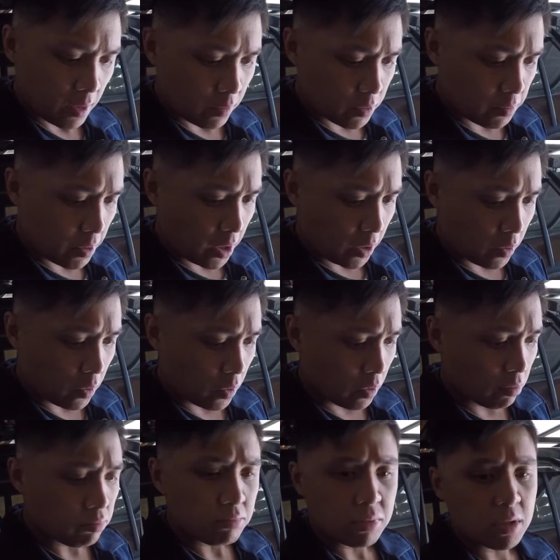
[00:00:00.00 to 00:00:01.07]
It was pretty
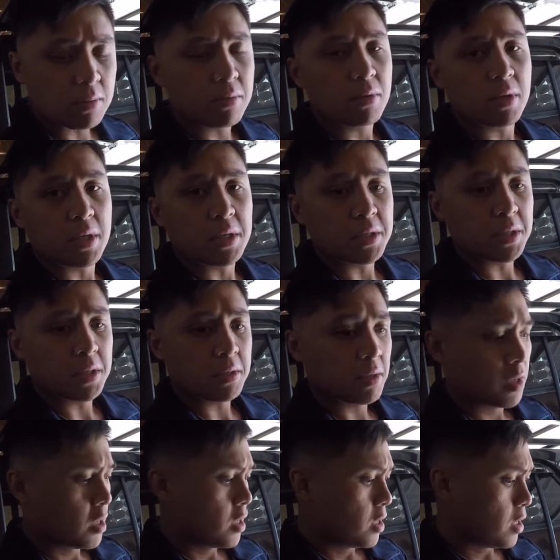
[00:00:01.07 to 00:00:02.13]
cool, simple, easy,
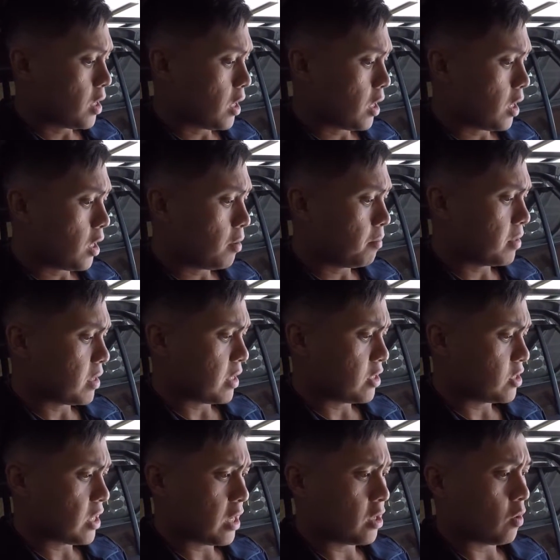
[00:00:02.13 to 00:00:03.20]
but they
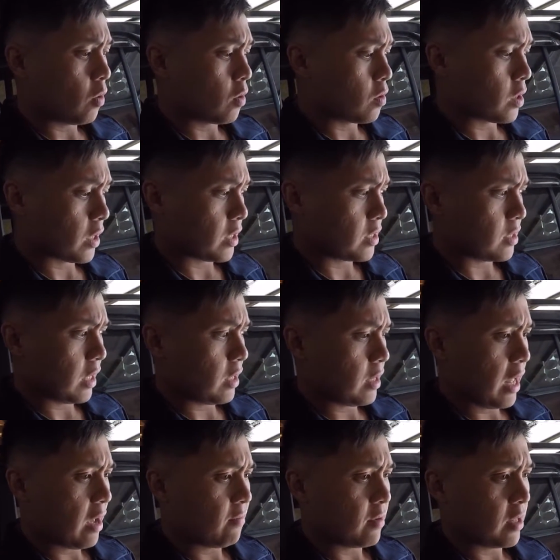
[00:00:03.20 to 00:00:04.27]
just had to order it because they didn't
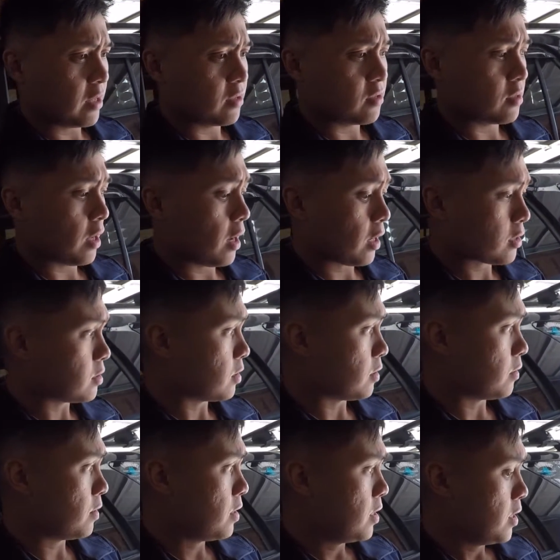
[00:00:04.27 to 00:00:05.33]
have any in stock. So
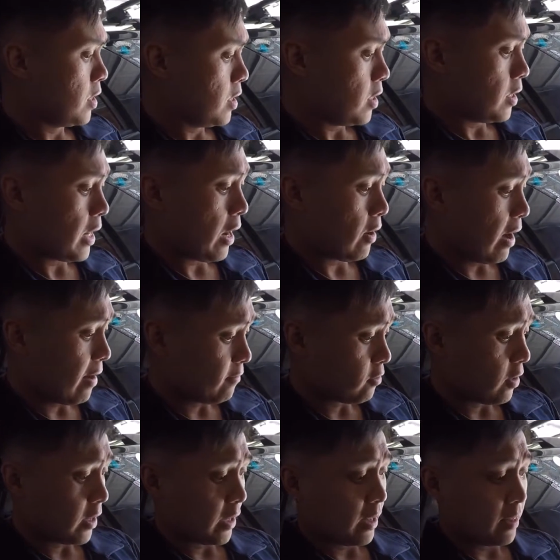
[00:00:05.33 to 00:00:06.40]
now after
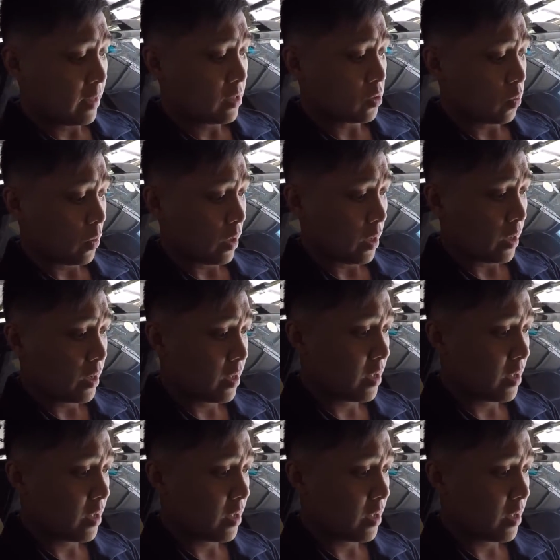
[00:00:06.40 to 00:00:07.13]
I get this one,